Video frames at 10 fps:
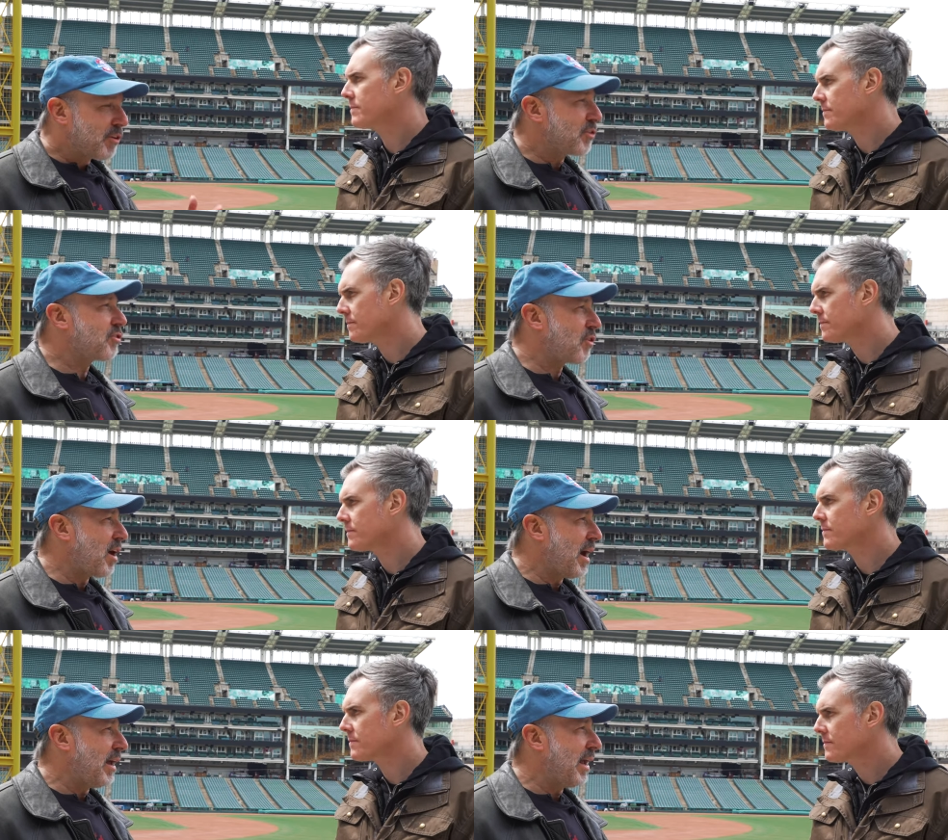Speaker 1: First
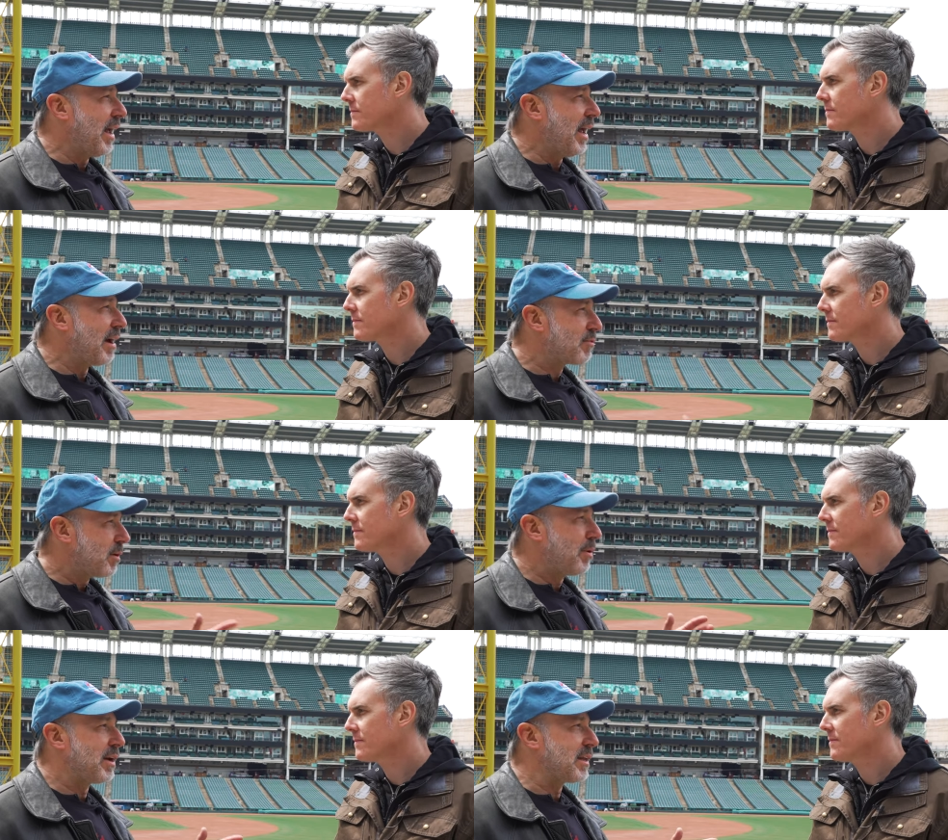try,
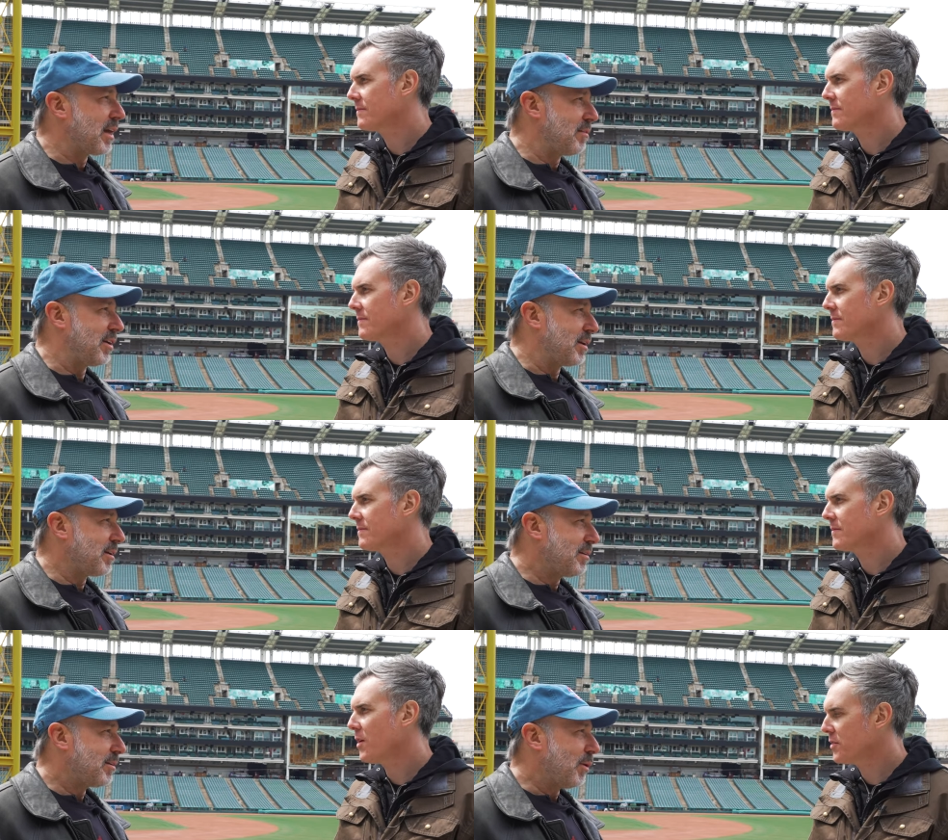everybody loved it.
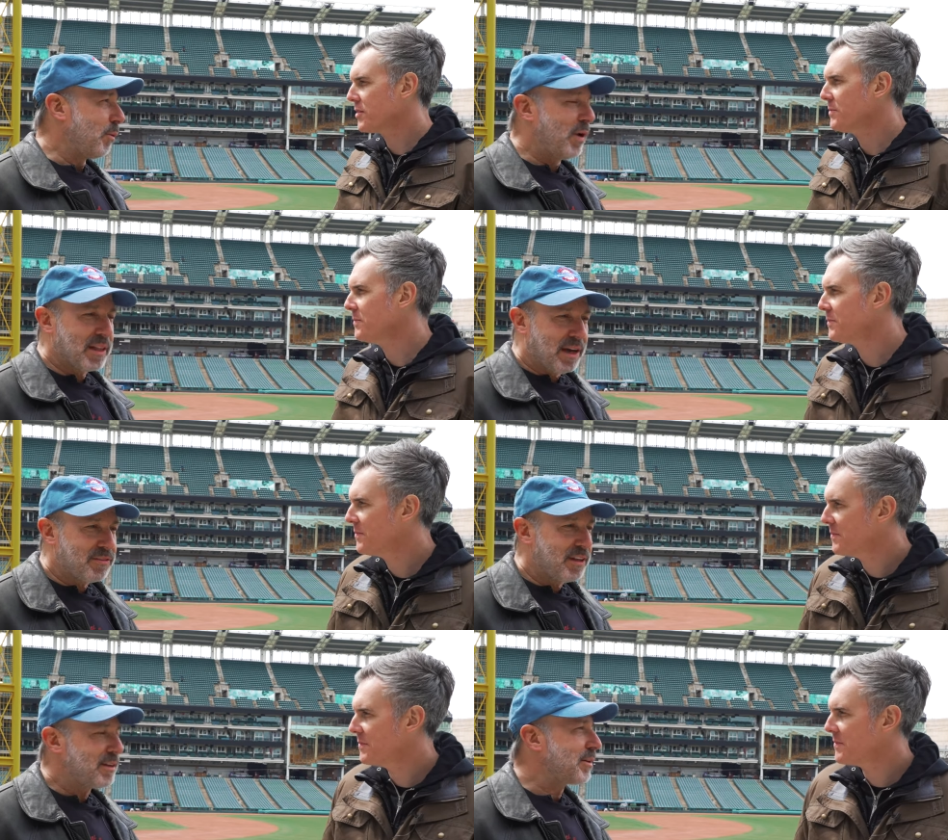Awesome. We
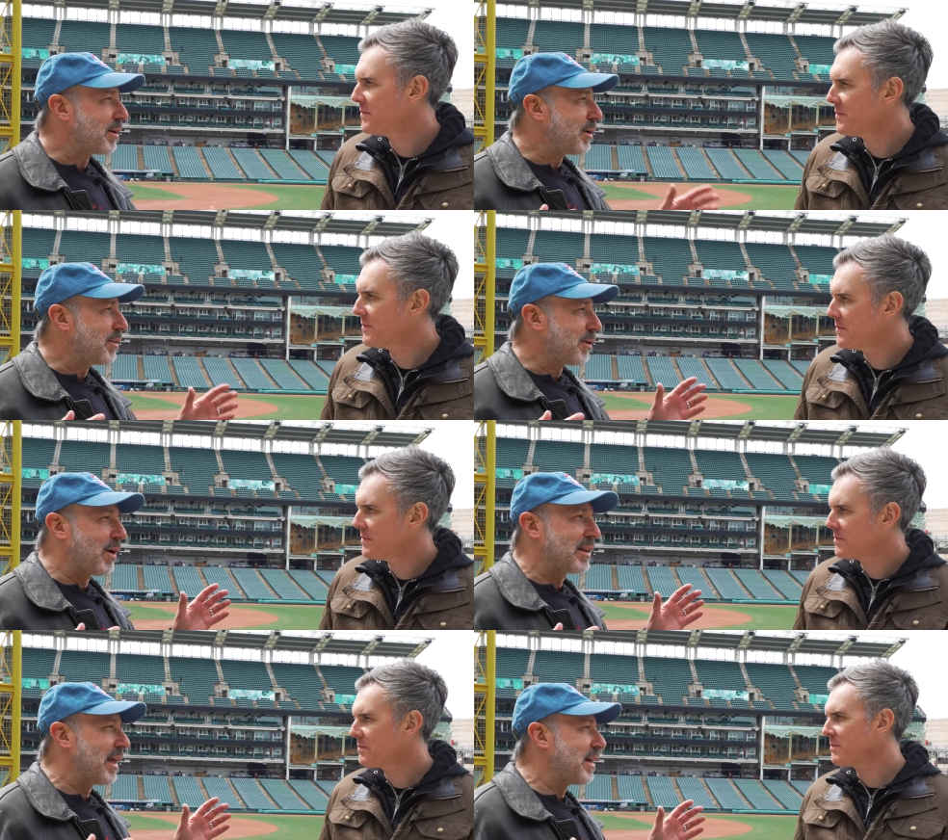loved it the
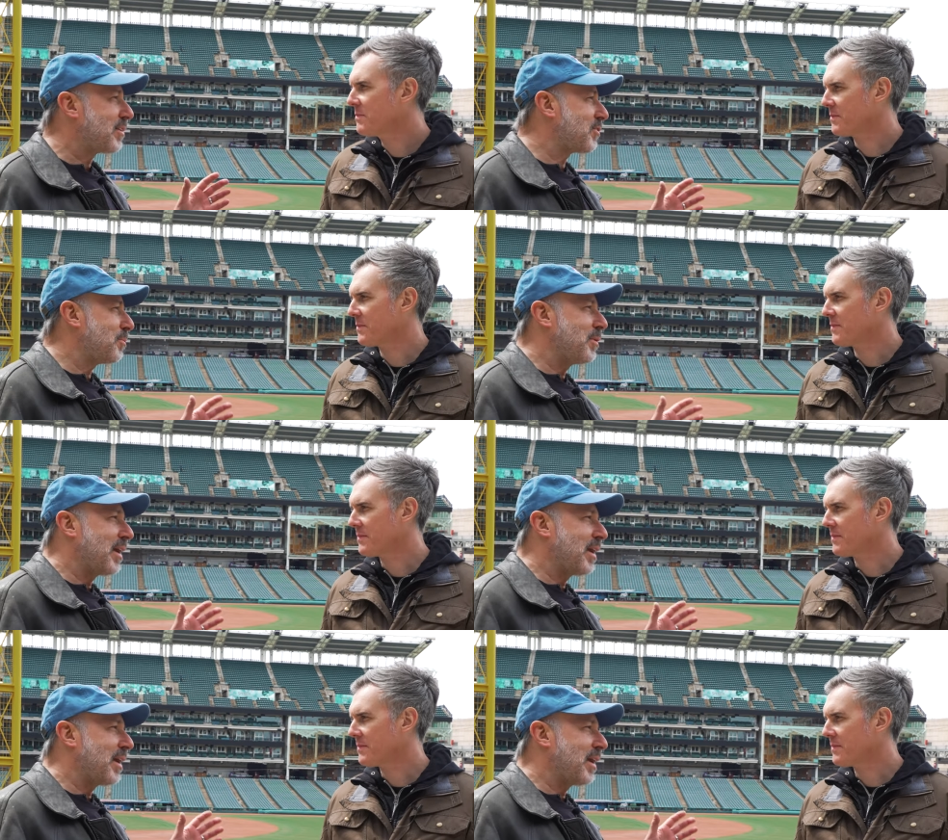Great Lakes